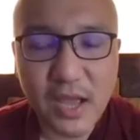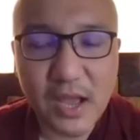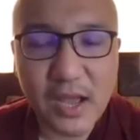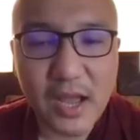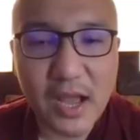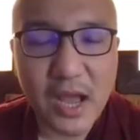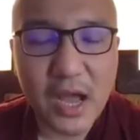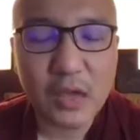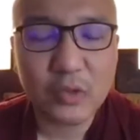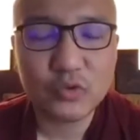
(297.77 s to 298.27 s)

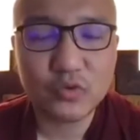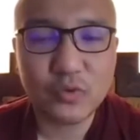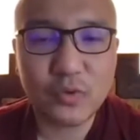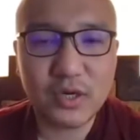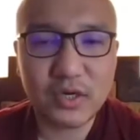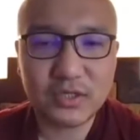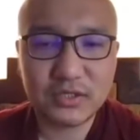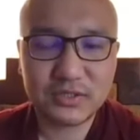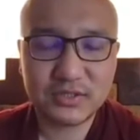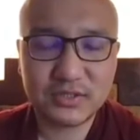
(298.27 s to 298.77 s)

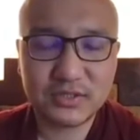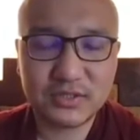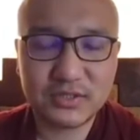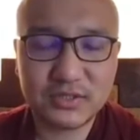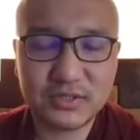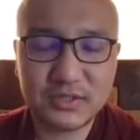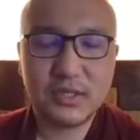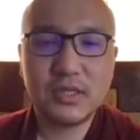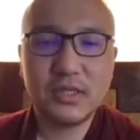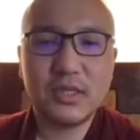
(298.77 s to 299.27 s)
outwards,
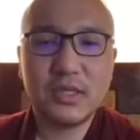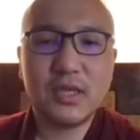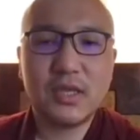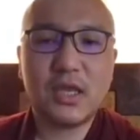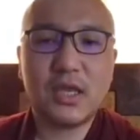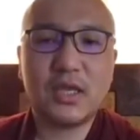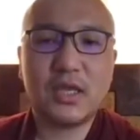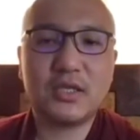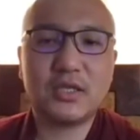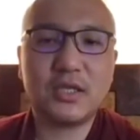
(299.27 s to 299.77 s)

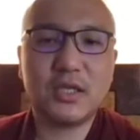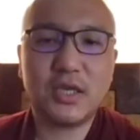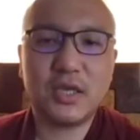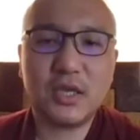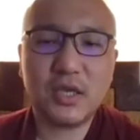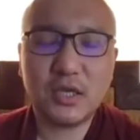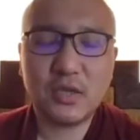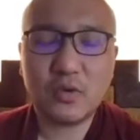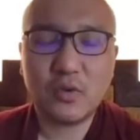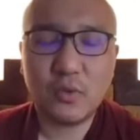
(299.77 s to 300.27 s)
And
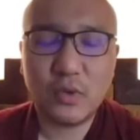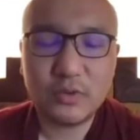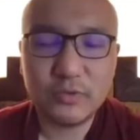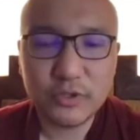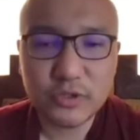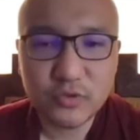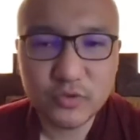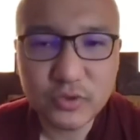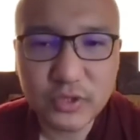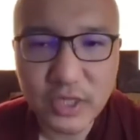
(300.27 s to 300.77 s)
when we
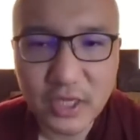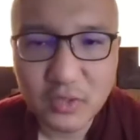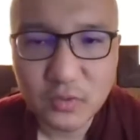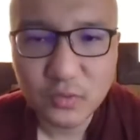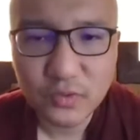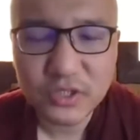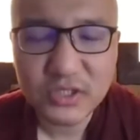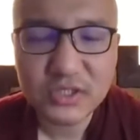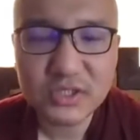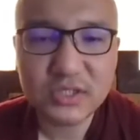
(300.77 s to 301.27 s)
do that,
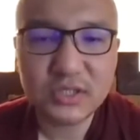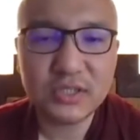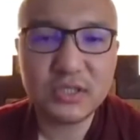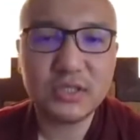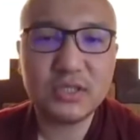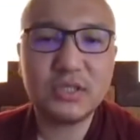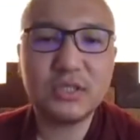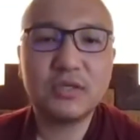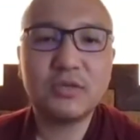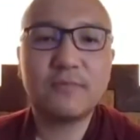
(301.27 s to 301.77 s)
we
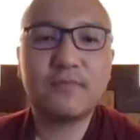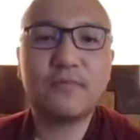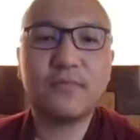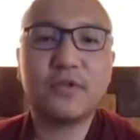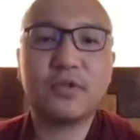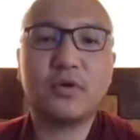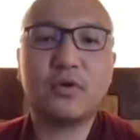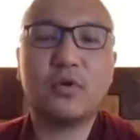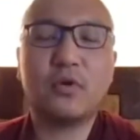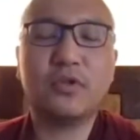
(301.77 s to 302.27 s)
see
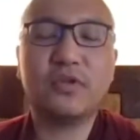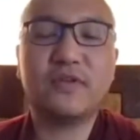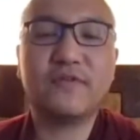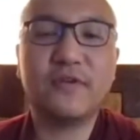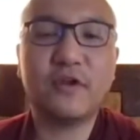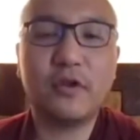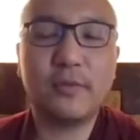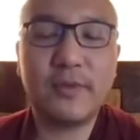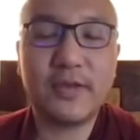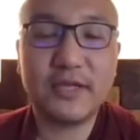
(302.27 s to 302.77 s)
all the
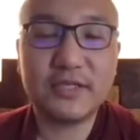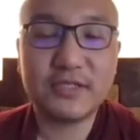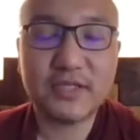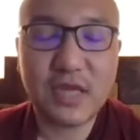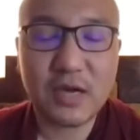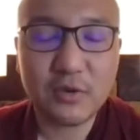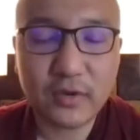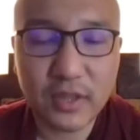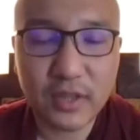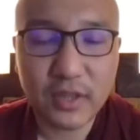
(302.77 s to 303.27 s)
phenomena
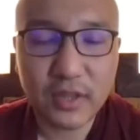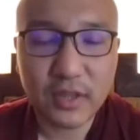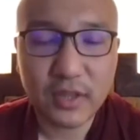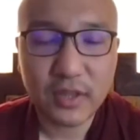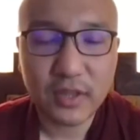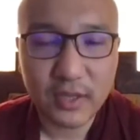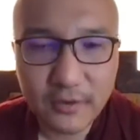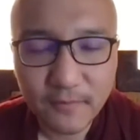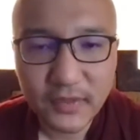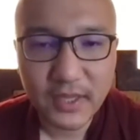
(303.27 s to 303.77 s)
out there,
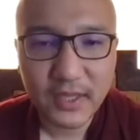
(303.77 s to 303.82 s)
and